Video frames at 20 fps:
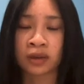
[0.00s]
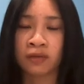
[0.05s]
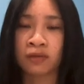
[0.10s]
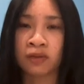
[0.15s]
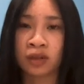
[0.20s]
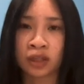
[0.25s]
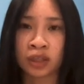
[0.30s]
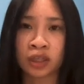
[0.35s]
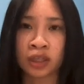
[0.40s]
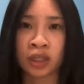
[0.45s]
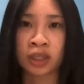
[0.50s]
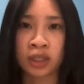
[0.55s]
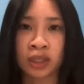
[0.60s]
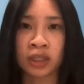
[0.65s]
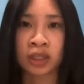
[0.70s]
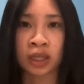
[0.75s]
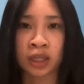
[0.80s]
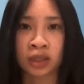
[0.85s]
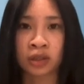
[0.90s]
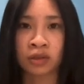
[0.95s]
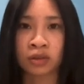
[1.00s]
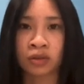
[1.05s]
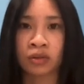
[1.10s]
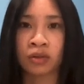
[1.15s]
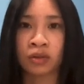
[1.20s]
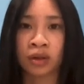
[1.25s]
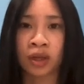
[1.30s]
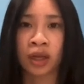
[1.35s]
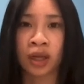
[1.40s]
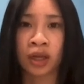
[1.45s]
like vision,
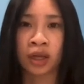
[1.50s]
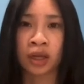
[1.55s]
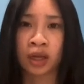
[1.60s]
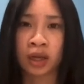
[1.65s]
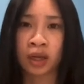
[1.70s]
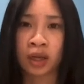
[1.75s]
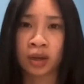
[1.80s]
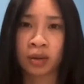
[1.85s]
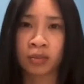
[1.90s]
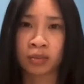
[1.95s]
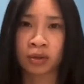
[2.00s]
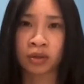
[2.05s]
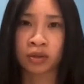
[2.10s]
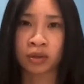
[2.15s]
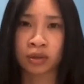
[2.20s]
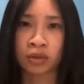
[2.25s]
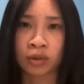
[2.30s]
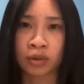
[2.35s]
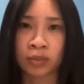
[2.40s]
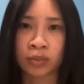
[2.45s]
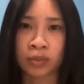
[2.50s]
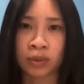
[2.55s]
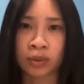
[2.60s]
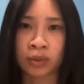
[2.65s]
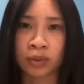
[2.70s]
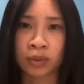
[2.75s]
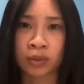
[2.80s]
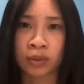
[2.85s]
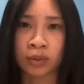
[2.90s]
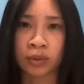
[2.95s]
dental, and
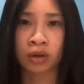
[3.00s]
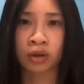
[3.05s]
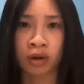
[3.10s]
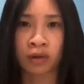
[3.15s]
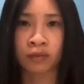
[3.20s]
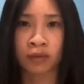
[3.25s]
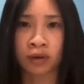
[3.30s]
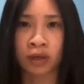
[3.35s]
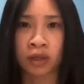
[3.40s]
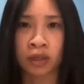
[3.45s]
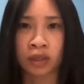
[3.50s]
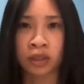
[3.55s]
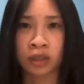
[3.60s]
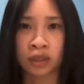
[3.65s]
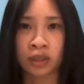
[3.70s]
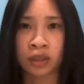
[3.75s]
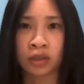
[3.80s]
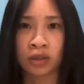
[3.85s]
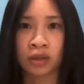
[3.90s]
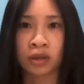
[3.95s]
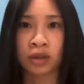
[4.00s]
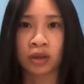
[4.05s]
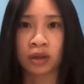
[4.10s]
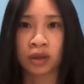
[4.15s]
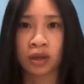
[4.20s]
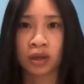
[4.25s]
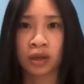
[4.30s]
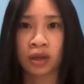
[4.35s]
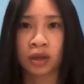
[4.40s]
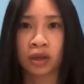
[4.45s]
prescription drug coverage.
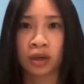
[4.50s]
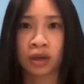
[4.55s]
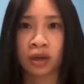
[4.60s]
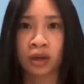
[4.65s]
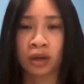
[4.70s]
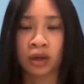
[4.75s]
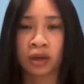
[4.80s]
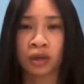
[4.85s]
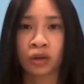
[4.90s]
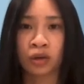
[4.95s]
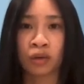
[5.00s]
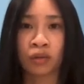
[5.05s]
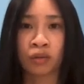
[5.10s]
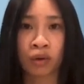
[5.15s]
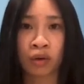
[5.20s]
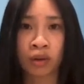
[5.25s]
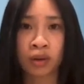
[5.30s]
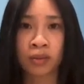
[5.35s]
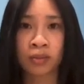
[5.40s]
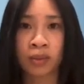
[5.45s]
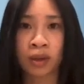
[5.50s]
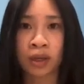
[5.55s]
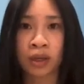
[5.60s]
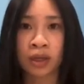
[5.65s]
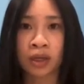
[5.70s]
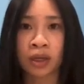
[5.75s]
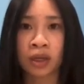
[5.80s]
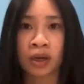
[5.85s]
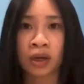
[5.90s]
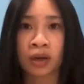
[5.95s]
You enroll in
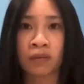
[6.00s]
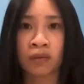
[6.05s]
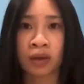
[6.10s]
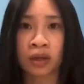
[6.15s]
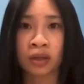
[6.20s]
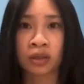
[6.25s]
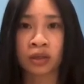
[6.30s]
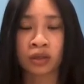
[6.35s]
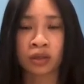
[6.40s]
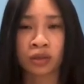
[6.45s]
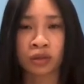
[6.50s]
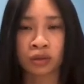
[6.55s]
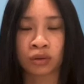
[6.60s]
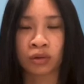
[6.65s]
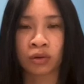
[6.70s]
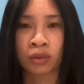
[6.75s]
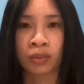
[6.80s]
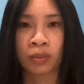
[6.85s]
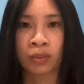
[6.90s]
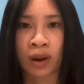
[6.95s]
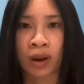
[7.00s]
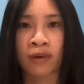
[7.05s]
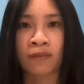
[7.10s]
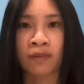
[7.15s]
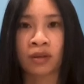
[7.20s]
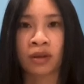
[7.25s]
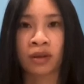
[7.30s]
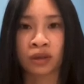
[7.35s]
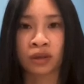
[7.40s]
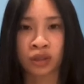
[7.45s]
Medicare Advantage through a
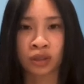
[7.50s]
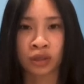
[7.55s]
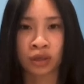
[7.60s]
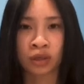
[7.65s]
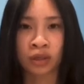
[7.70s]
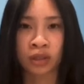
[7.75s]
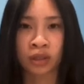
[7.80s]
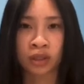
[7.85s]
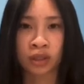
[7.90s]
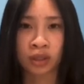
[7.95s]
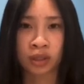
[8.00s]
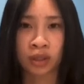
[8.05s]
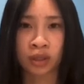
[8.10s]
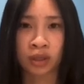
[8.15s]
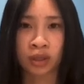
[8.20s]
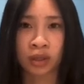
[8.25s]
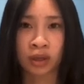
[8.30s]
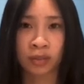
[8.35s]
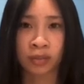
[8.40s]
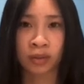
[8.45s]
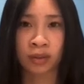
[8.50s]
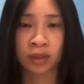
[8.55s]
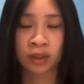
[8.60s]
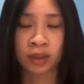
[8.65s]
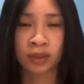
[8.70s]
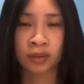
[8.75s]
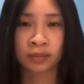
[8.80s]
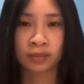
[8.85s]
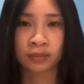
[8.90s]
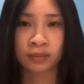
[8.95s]
private insurance
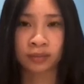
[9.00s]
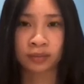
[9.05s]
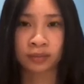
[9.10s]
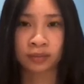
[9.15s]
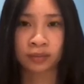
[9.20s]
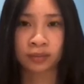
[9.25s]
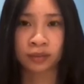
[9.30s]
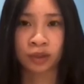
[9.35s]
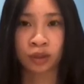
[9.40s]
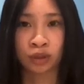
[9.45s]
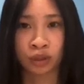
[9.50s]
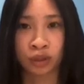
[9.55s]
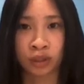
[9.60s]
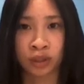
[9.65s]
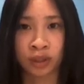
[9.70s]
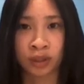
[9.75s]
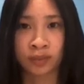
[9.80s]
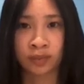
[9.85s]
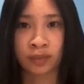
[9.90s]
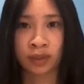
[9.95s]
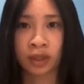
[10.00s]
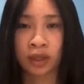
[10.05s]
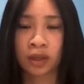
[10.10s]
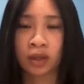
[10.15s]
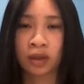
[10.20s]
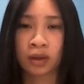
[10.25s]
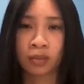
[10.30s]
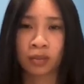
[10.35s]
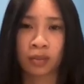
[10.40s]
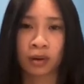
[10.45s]
company, usually.
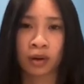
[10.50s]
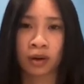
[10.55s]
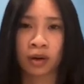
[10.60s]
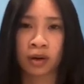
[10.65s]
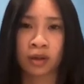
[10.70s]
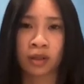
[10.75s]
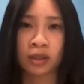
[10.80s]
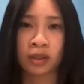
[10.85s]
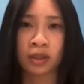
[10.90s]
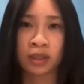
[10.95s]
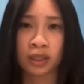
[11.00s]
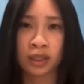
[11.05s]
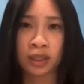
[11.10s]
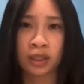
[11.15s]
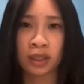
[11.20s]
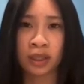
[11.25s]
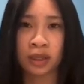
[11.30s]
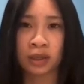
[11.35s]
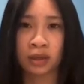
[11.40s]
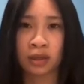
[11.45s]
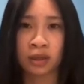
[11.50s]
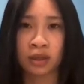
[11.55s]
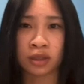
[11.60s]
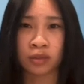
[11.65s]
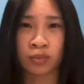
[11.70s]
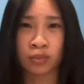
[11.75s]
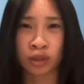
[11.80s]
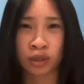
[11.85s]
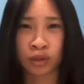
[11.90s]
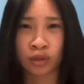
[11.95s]
Part D is
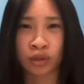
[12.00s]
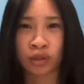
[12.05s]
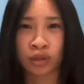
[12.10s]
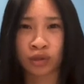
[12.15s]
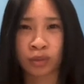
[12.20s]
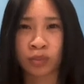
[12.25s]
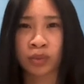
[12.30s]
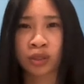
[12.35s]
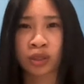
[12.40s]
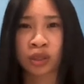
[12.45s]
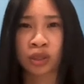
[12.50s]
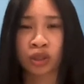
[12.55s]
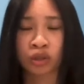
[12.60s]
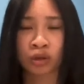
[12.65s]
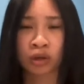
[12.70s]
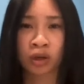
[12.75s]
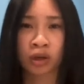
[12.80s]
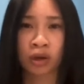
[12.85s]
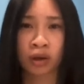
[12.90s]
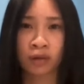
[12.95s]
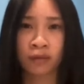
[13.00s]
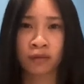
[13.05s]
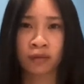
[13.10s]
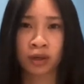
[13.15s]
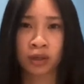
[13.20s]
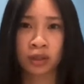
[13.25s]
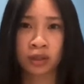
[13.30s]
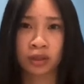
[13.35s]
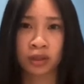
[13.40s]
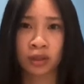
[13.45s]
prescription drug
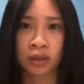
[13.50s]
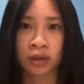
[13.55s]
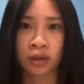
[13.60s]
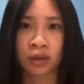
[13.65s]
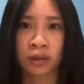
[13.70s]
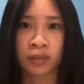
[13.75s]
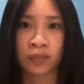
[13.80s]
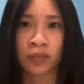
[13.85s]
coverage.